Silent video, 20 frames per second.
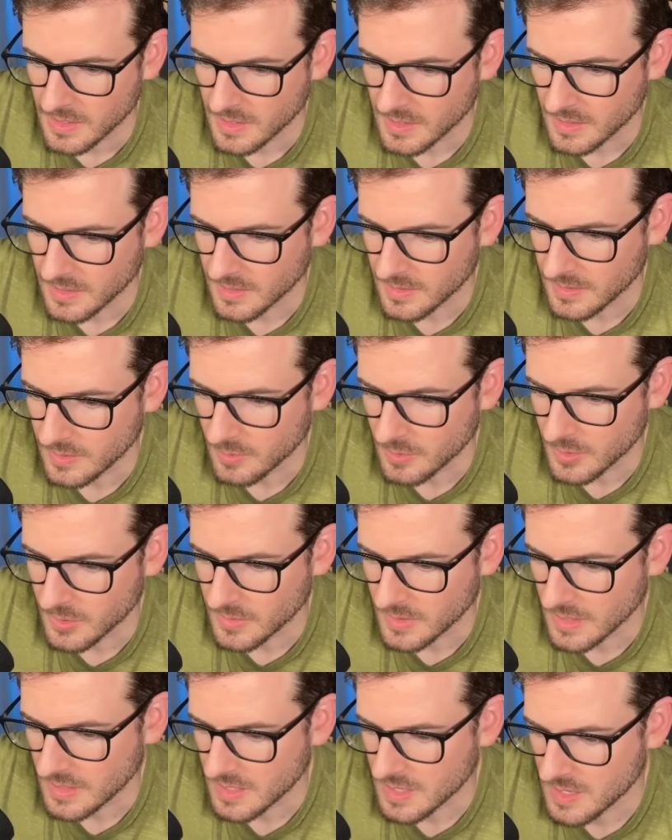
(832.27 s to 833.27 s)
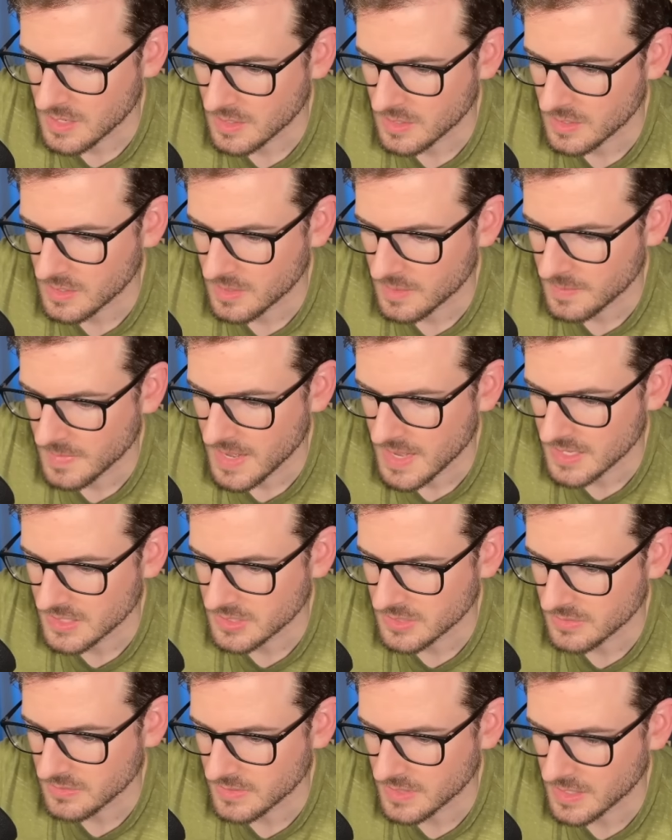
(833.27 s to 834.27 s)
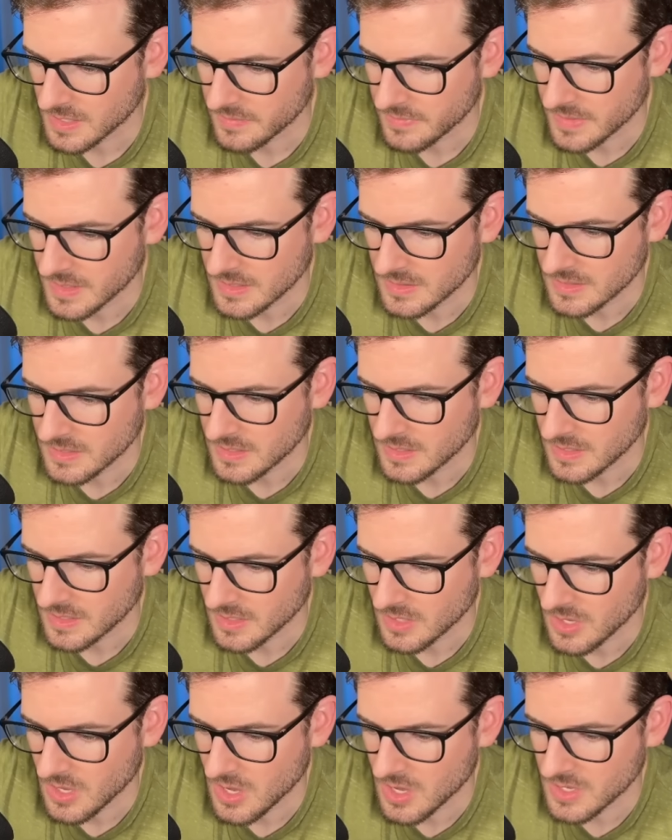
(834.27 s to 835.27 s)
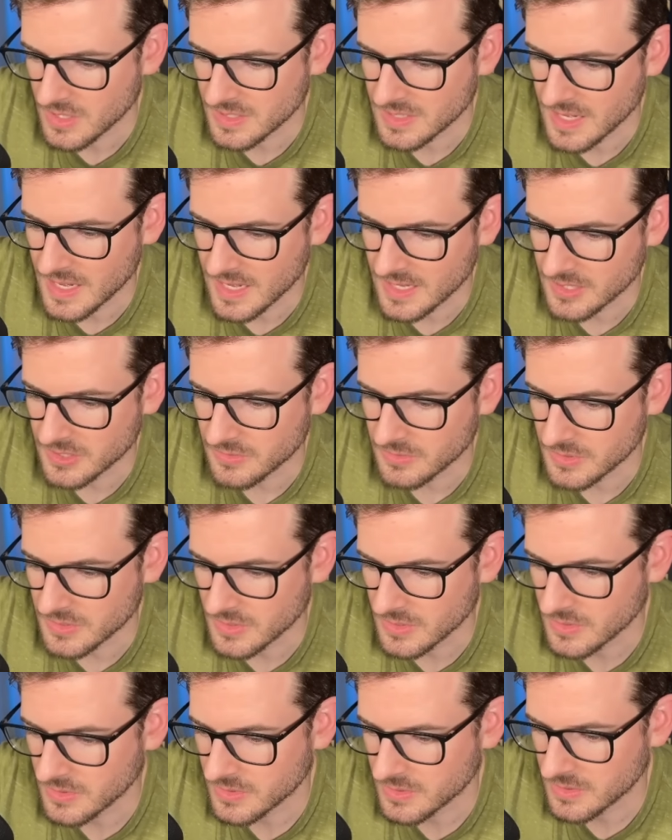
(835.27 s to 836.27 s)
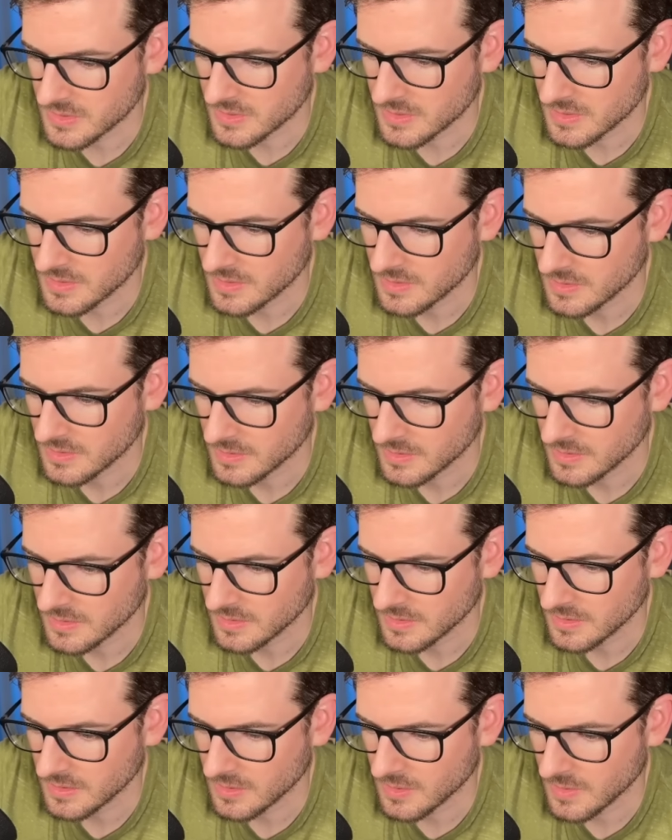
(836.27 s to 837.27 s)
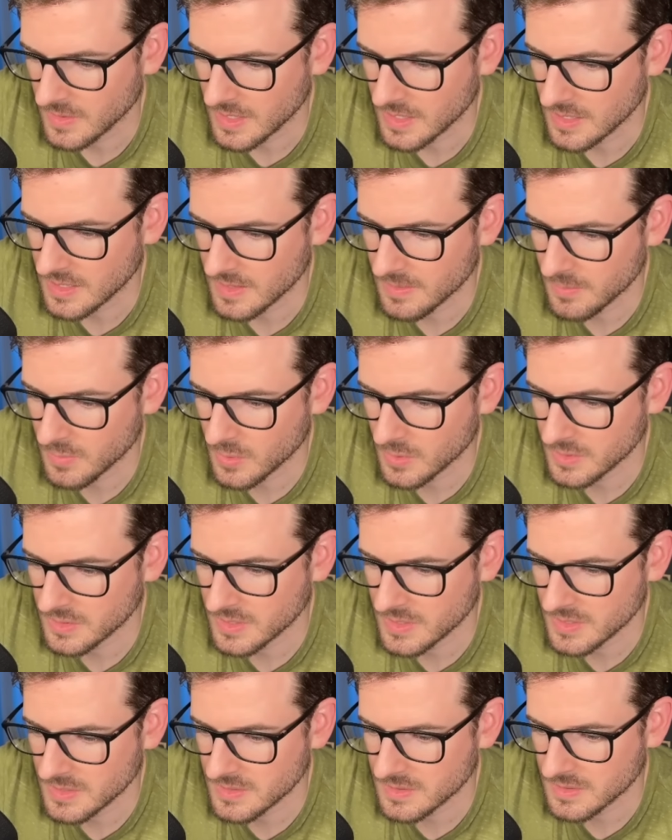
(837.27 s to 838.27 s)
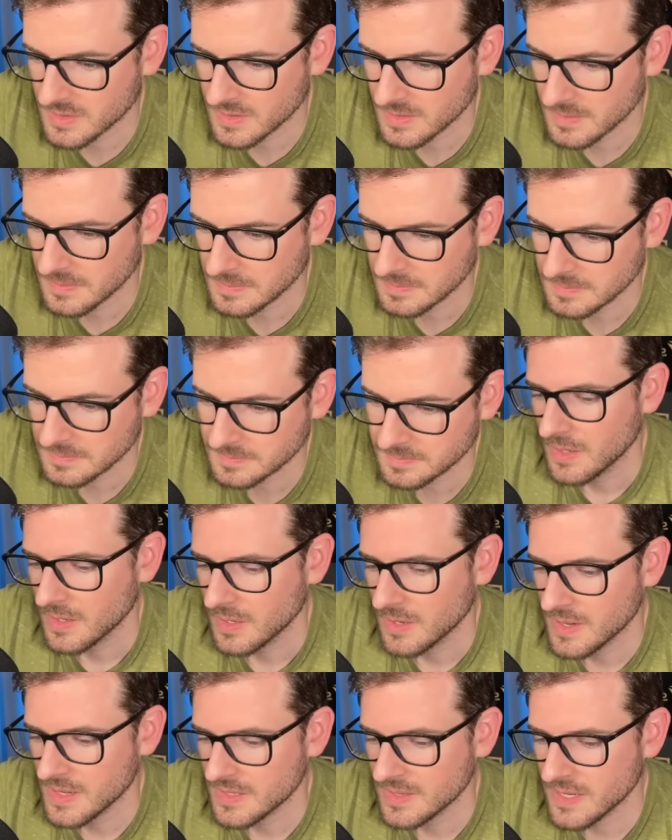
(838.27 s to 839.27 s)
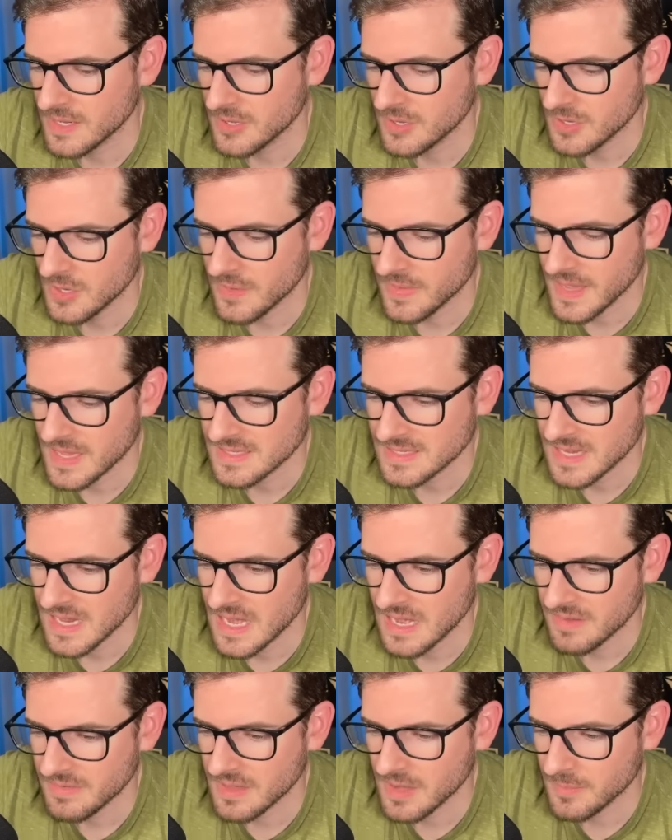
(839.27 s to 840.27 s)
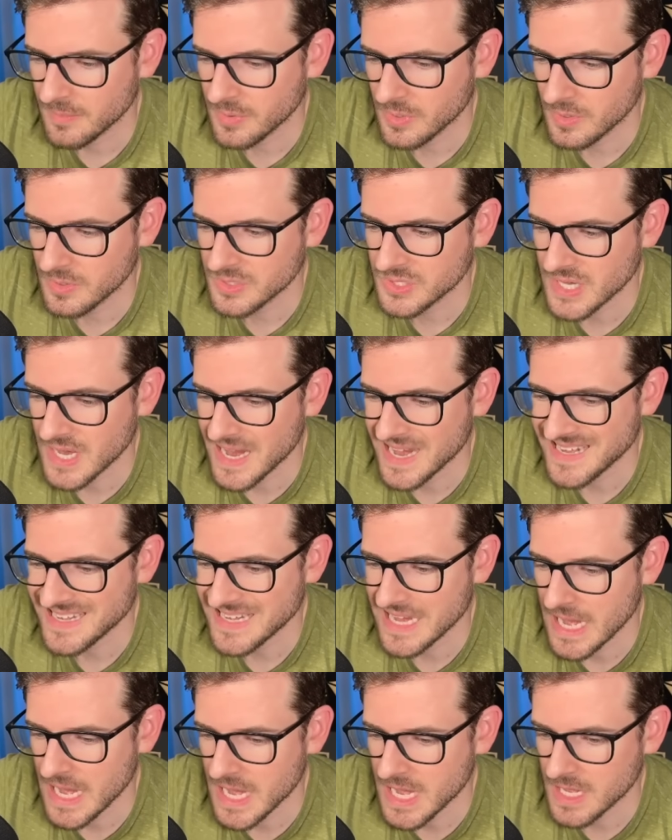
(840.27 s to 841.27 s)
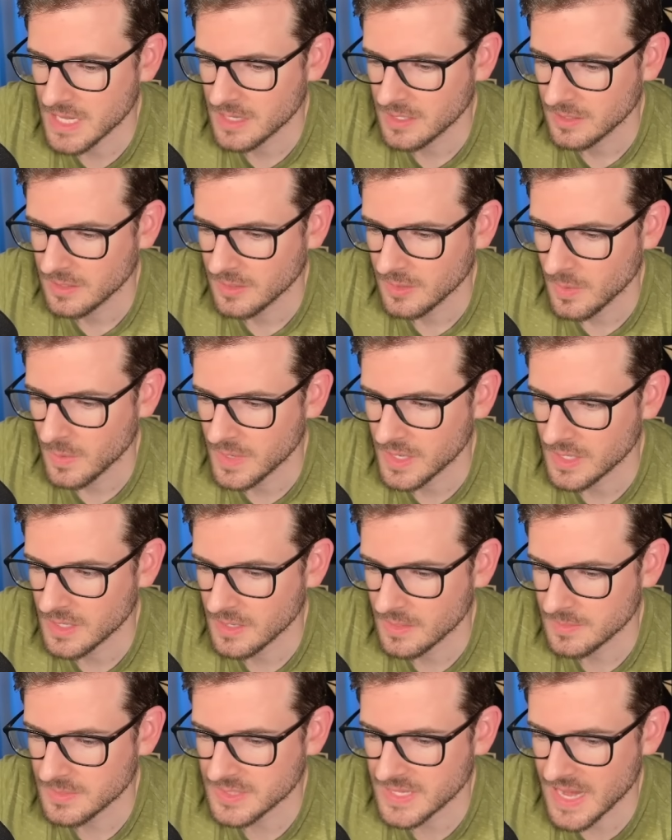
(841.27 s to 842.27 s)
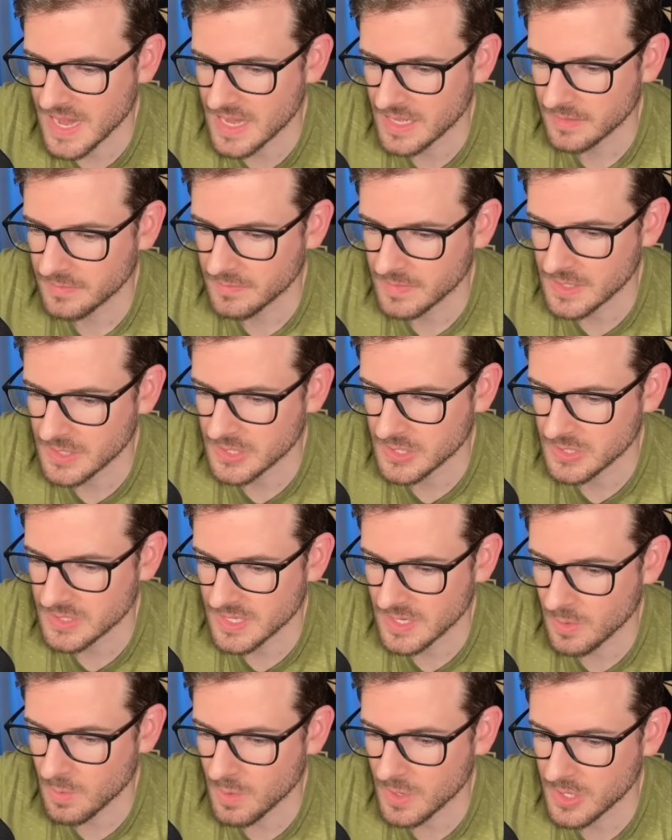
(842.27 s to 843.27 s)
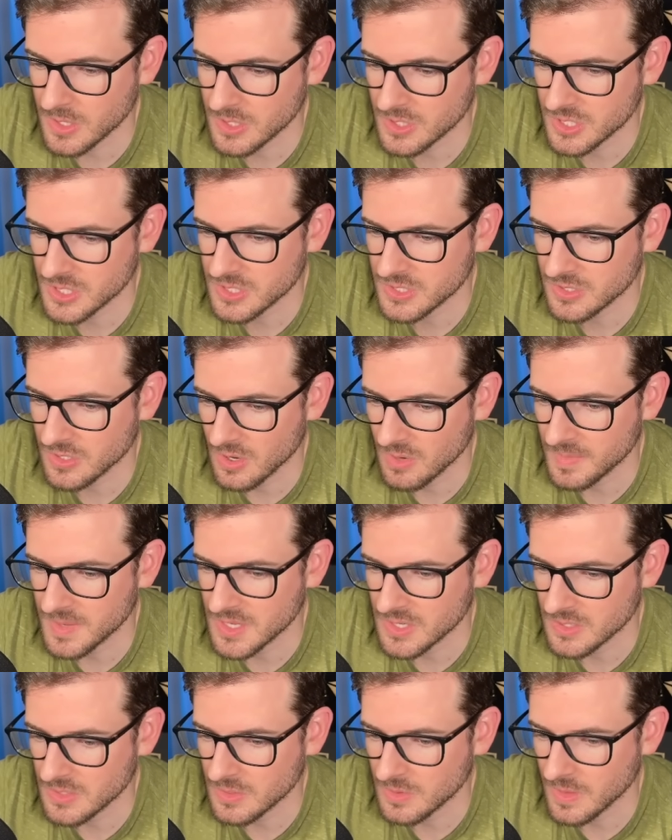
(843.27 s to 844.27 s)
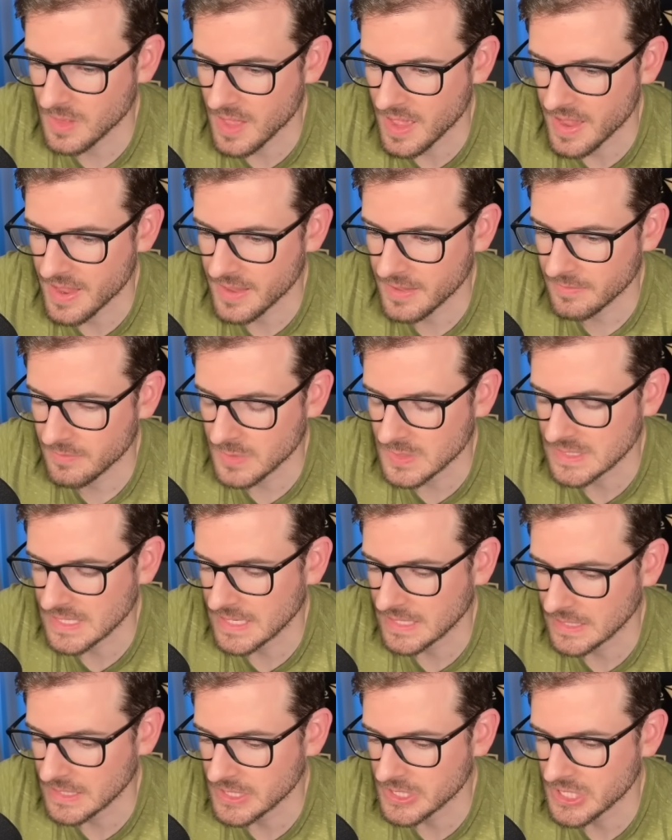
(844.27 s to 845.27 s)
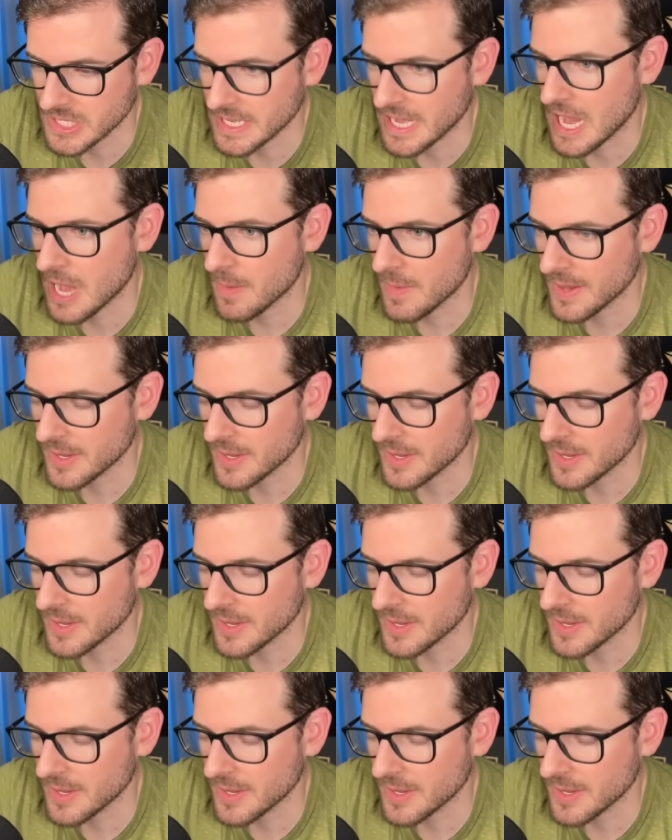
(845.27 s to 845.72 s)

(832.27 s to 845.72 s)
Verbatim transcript: And then we'll go down here, max relevant context results. Go ahead and import this. All right, there you go. That's kind of the approach I take when it comes to adding features. Like what you just saw me do live was like legit how I